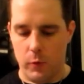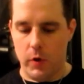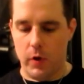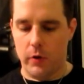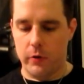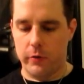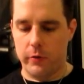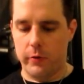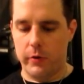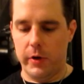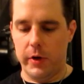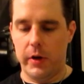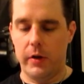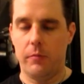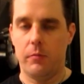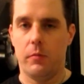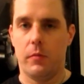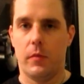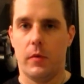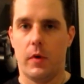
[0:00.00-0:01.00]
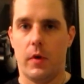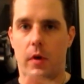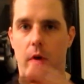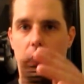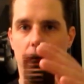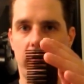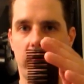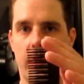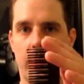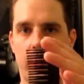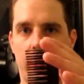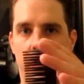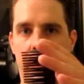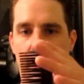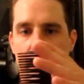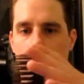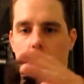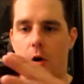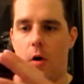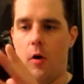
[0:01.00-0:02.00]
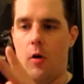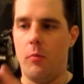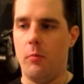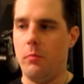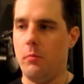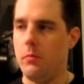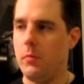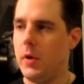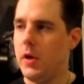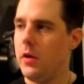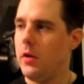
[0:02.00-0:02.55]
We also need a separating comb.